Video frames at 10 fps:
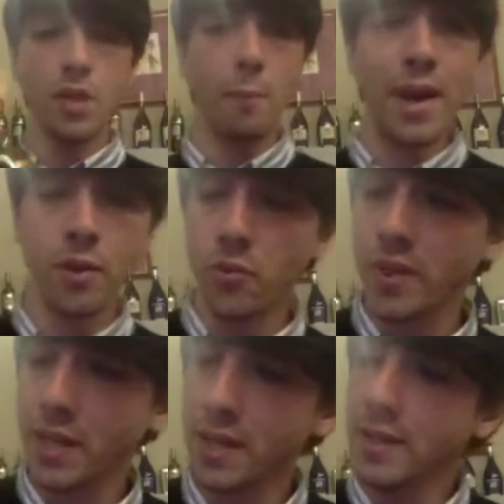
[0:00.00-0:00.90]
bottle
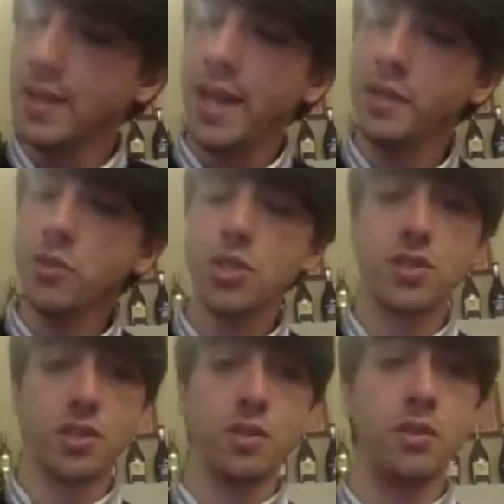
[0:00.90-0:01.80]
ring, and you
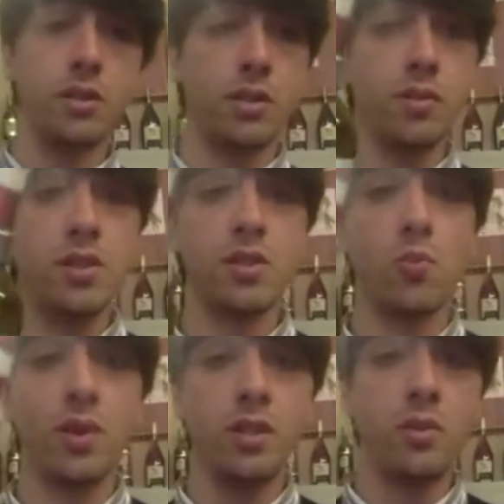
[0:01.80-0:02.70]
just you use it
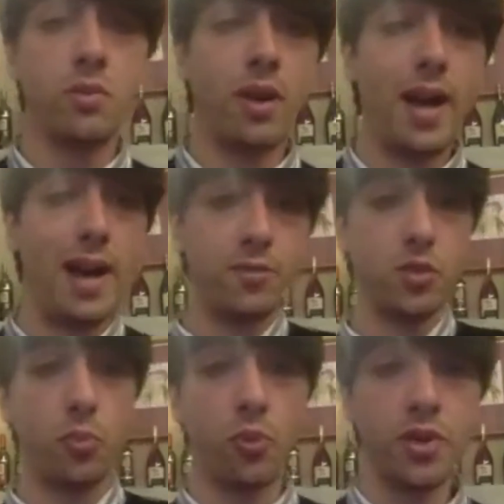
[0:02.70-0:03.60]
when you have
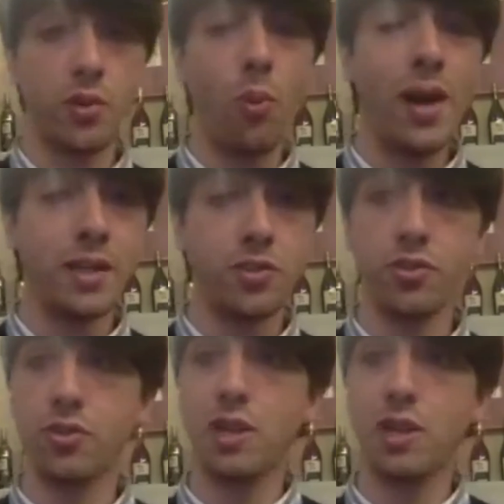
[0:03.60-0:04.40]
to pour the wine into your